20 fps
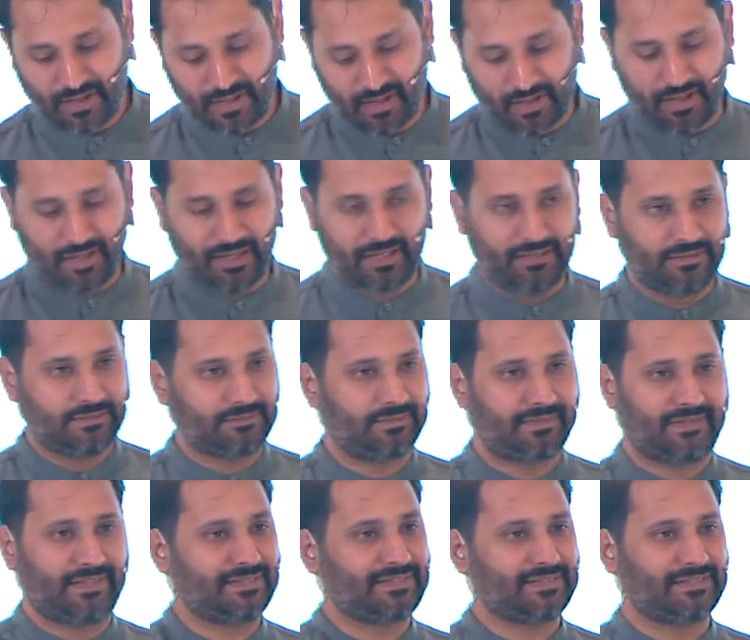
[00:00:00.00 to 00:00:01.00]

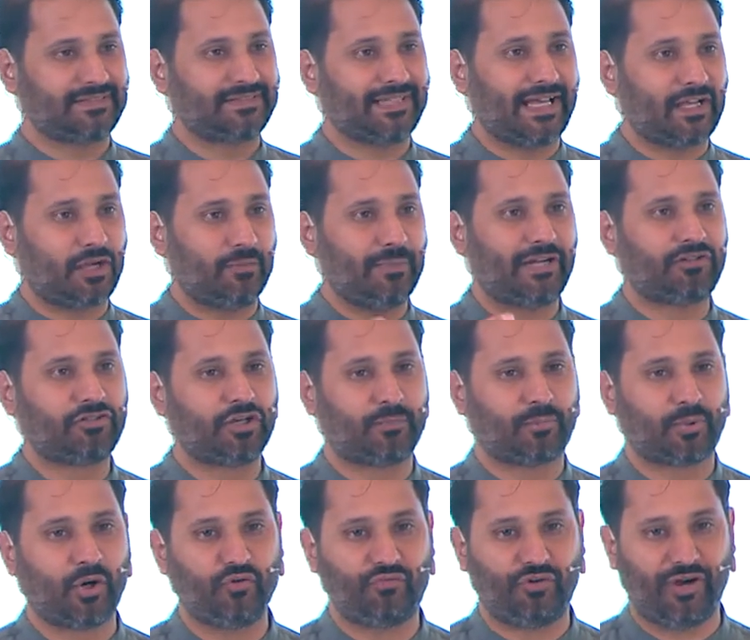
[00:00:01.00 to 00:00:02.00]
This is a psychometric
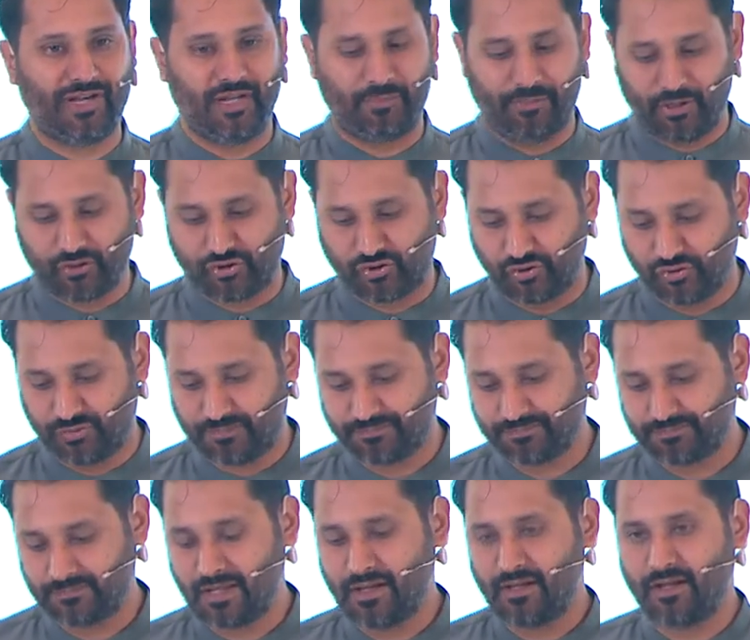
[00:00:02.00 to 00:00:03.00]
profile about you.
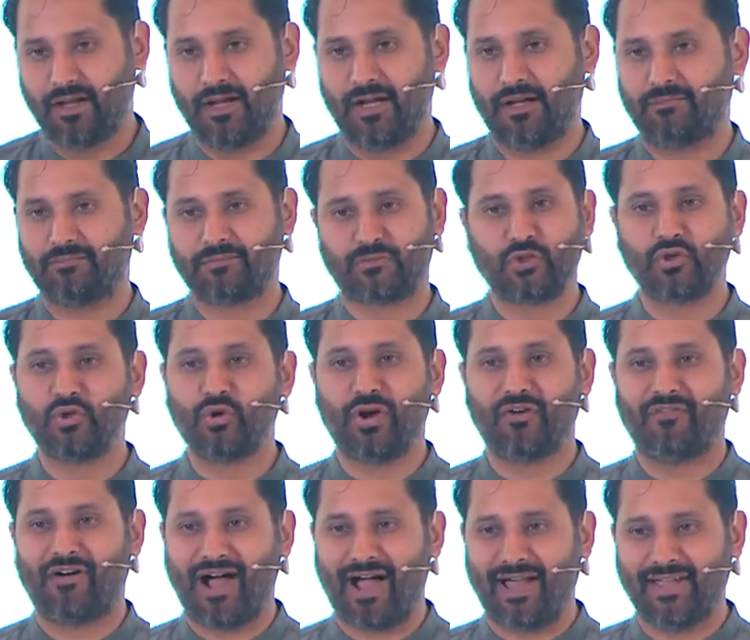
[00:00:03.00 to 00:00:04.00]
Do you
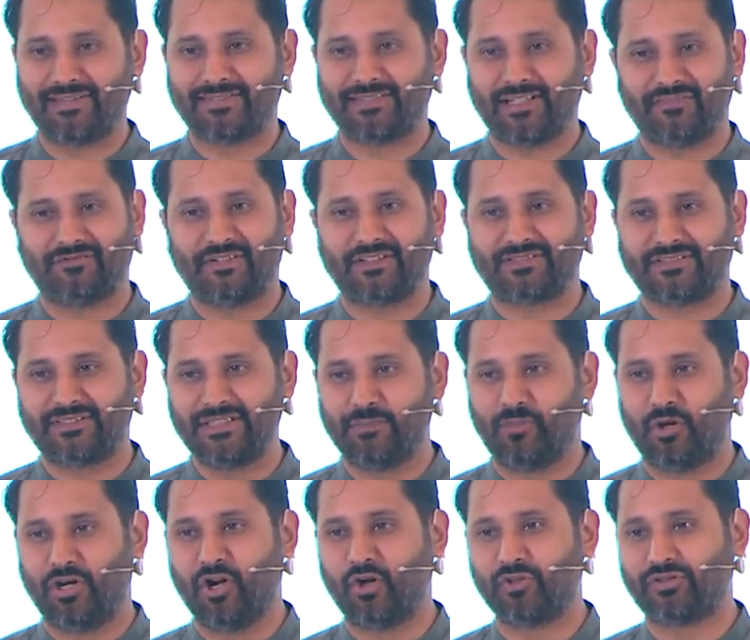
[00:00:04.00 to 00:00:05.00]
have high self-esteem
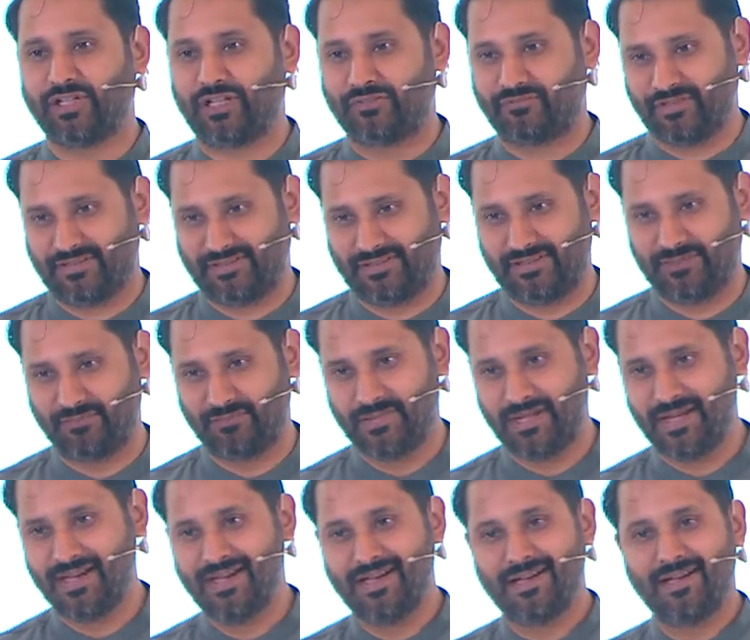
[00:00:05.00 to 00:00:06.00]
or low self-esteem?
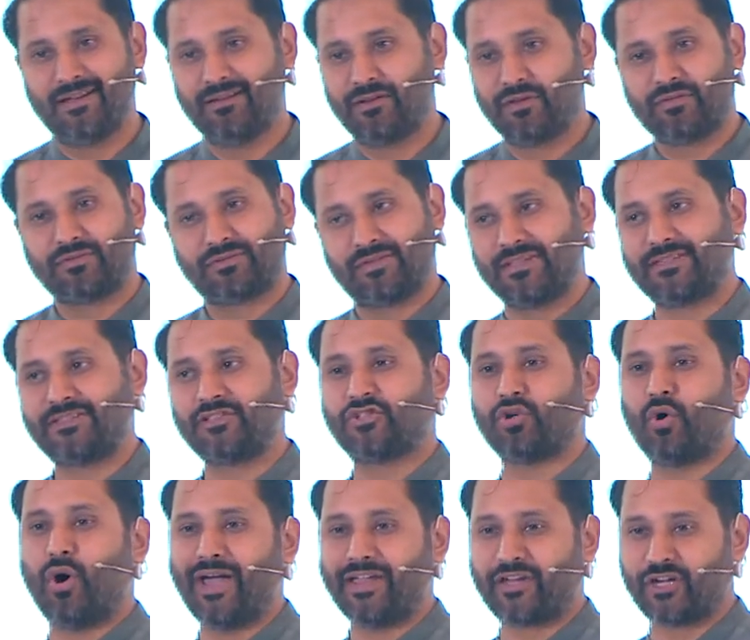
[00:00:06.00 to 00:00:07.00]
This is
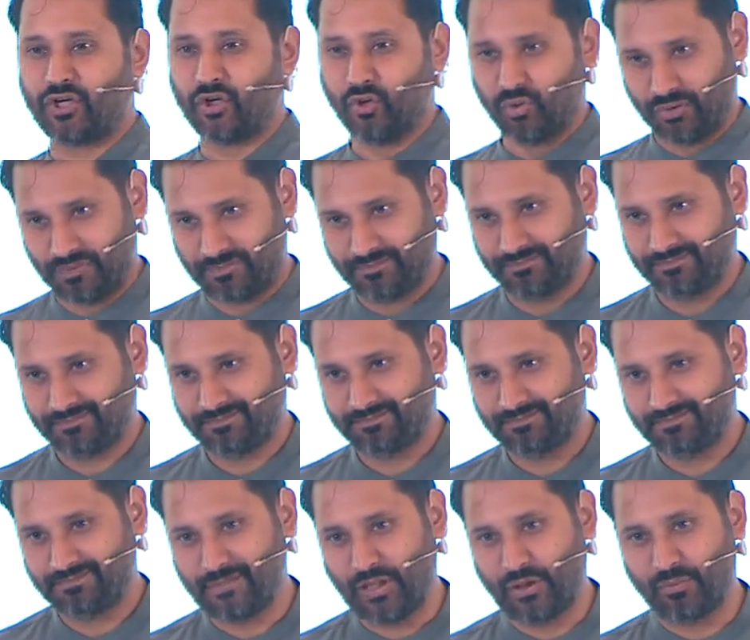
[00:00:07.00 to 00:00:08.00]
your IQ
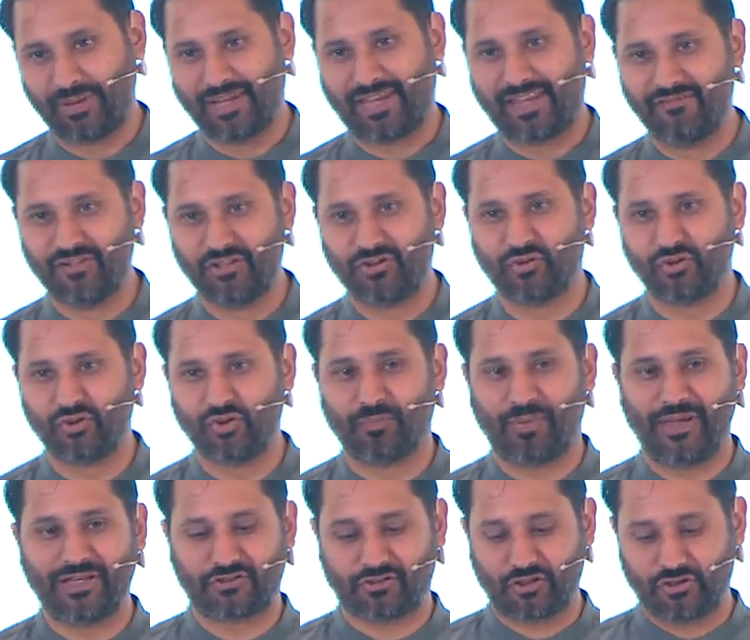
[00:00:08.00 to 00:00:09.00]
that will be given to you
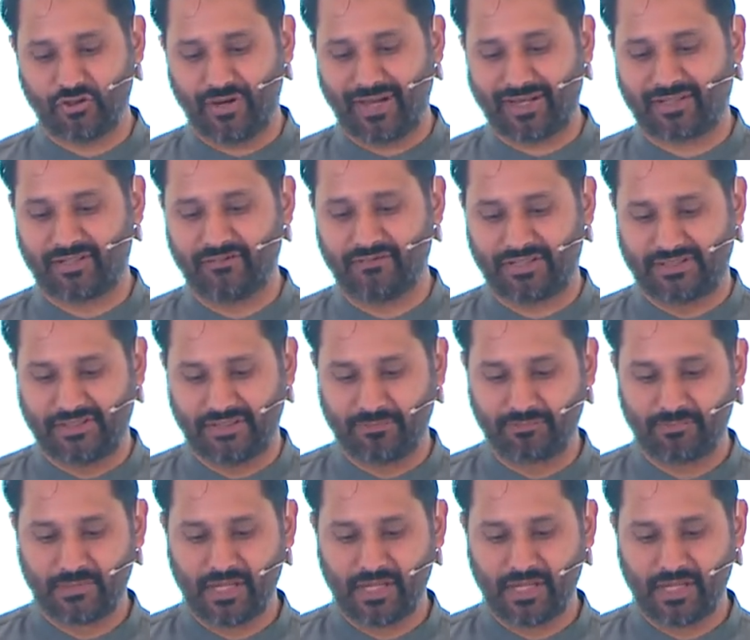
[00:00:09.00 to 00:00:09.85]
based on your activity.